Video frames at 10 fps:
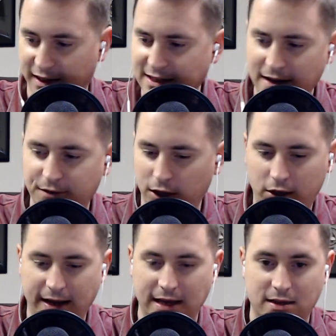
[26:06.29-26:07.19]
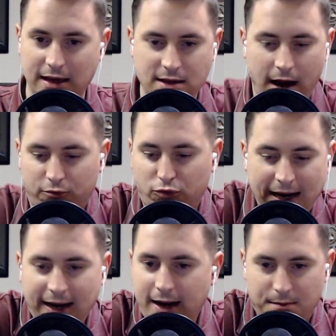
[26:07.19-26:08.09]
It doesn't even look like he's he's not
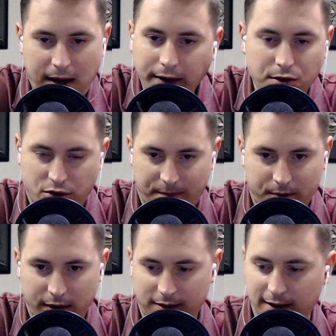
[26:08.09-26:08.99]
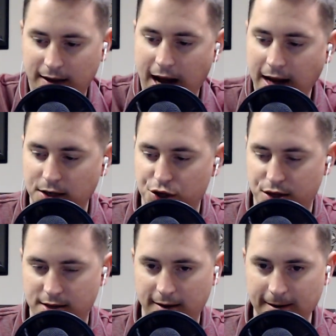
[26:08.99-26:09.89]
reading a manuscript or anything. The guy can
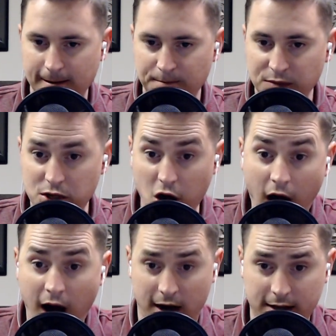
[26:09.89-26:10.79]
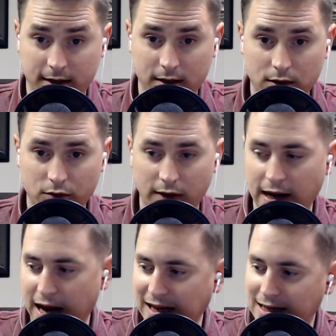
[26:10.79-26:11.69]
just talk, right?
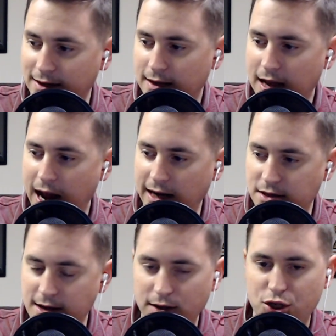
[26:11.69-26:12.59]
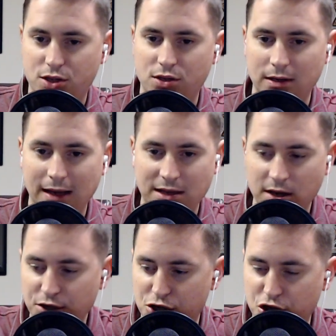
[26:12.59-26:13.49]
And he can and he's not just it's
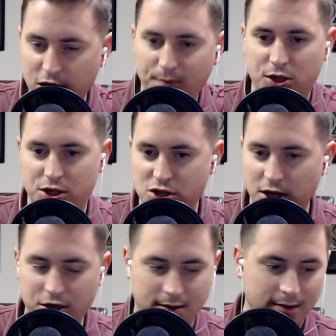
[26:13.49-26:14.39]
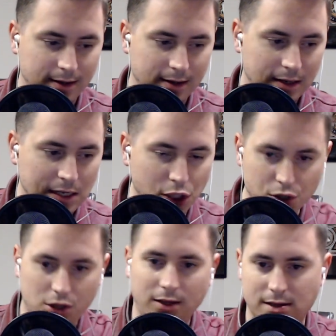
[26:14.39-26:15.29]
not just gibberish, it's not just
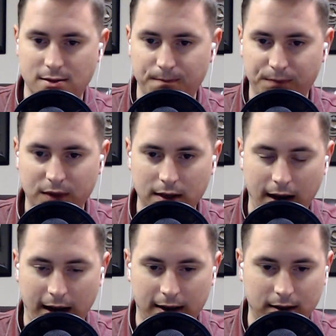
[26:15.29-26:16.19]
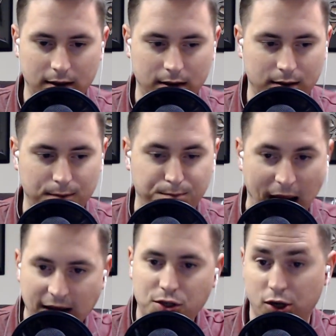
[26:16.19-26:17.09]
useless uh, uh,
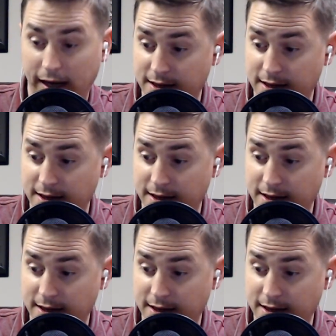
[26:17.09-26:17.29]
bantering.